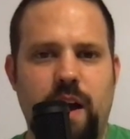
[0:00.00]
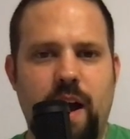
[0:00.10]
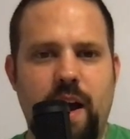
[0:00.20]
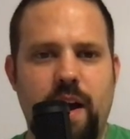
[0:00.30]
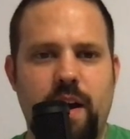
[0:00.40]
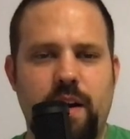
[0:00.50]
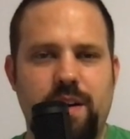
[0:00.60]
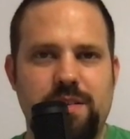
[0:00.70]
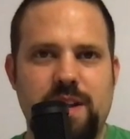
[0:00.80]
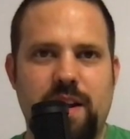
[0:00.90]

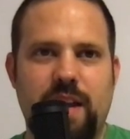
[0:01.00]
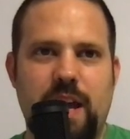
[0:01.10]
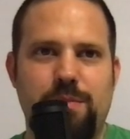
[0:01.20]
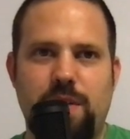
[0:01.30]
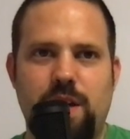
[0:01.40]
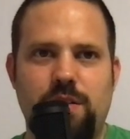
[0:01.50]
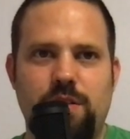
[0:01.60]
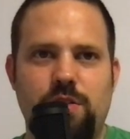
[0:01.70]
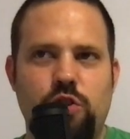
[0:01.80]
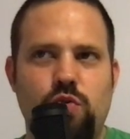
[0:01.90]
It's not a game that
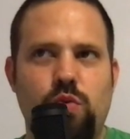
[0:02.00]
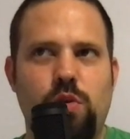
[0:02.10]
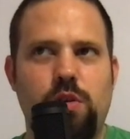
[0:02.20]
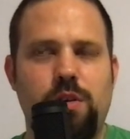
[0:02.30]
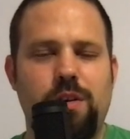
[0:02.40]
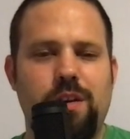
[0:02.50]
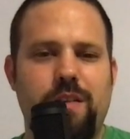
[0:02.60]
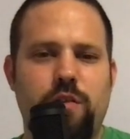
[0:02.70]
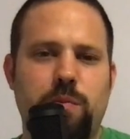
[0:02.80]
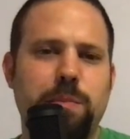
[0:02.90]
you would
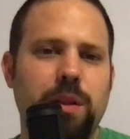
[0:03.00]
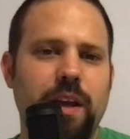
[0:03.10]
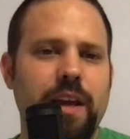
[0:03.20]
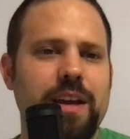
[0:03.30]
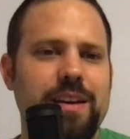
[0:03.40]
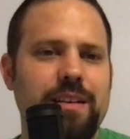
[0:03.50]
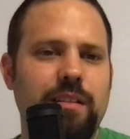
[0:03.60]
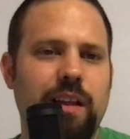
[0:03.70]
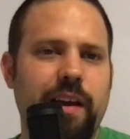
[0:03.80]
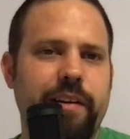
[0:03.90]
ever play
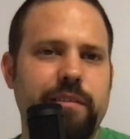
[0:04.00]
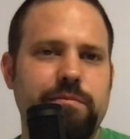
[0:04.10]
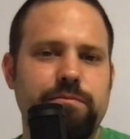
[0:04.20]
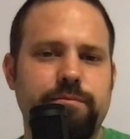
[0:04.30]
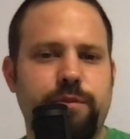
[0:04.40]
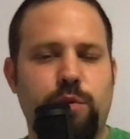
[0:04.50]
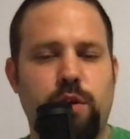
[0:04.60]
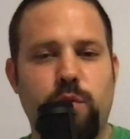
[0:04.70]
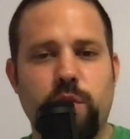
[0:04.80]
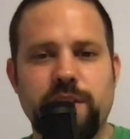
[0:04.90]
like
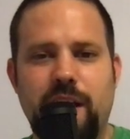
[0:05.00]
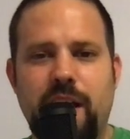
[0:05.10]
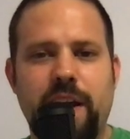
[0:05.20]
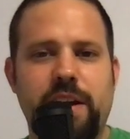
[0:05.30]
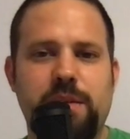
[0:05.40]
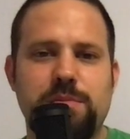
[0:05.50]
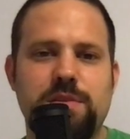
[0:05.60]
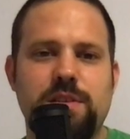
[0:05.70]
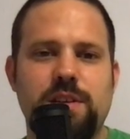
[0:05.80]
3 or 4 times,